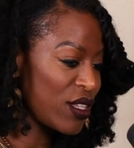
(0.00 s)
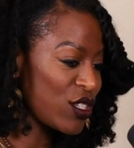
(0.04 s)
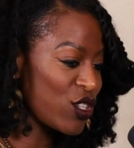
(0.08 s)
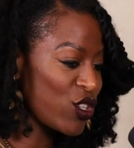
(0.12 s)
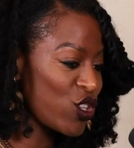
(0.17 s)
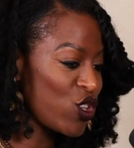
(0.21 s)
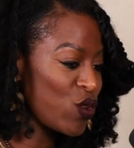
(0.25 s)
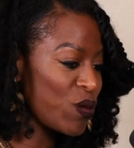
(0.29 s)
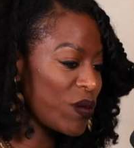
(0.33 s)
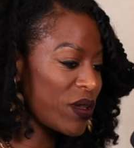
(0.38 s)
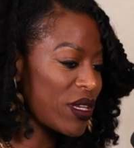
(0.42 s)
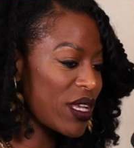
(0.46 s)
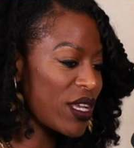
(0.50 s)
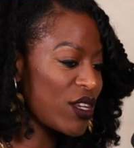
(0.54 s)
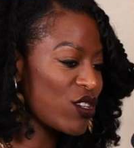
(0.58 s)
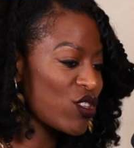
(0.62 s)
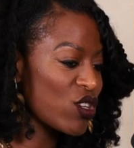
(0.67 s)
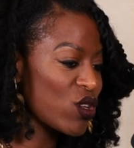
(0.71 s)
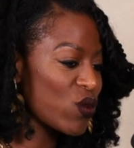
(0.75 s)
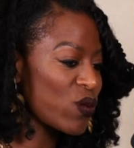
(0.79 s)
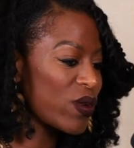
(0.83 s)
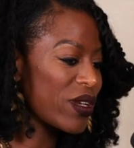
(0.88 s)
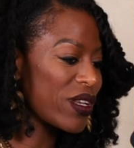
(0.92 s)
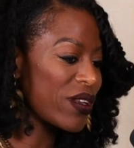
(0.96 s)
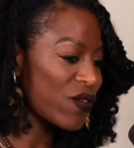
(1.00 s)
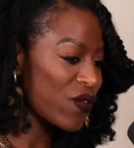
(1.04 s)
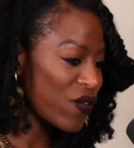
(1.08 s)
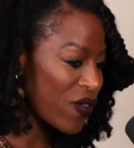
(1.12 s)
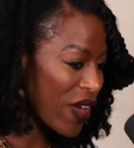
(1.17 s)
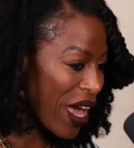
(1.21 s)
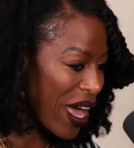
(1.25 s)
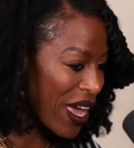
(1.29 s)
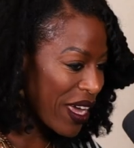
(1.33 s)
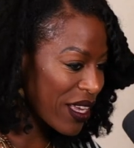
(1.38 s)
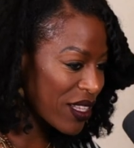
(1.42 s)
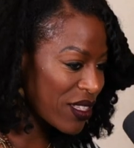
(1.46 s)
to human nature when in
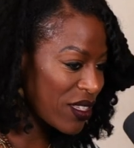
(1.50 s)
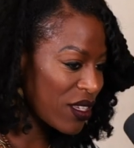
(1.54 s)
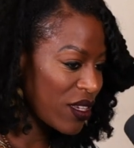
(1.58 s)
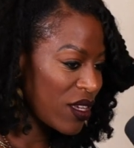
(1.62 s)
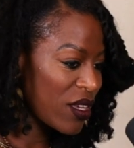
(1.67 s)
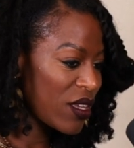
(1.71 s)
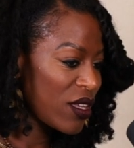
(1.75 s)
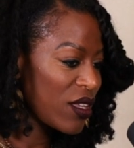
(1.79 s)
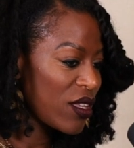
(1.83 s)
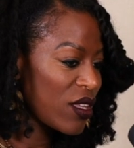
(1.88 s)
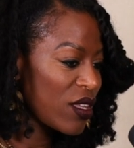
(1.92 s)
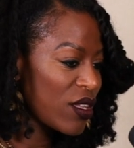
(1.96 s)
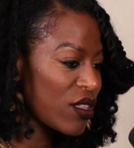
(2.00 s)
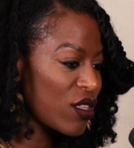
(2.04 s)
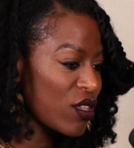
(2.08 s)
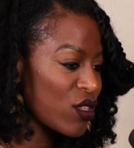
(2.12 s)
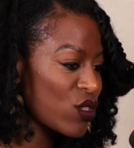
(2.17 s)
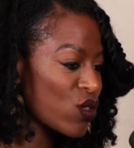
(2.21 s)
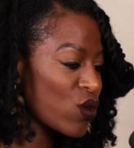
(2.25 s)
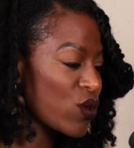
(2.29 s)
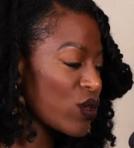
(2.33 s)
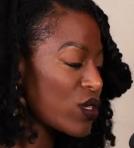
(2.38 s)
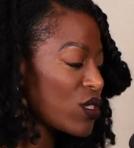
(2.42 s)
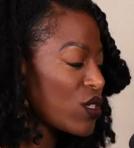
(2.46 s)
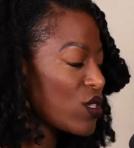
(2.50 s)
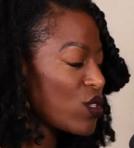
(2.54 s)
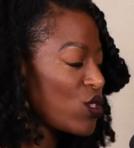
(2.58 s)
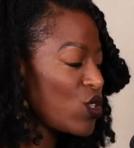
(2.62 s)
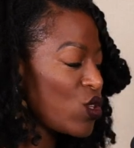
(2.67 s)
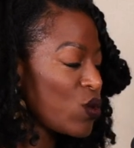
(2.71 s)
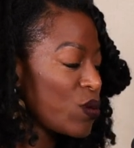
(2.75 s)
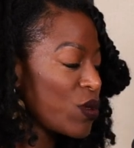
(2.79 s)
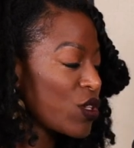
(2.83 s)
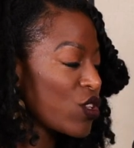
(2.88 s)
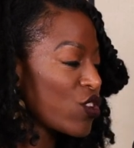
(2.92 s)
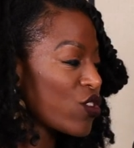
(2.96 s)
fact the source is
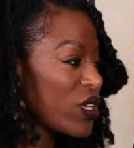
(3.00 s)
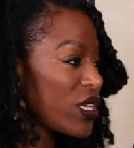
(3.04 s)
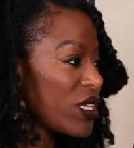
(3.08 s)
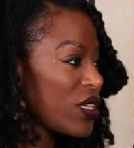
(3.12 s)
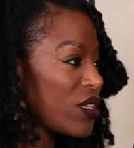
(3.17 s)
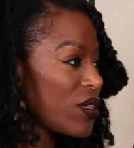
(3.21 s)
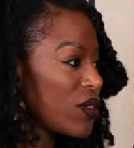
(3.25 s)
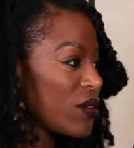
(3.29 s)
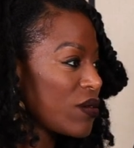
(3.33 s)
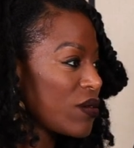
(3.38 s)
human greed.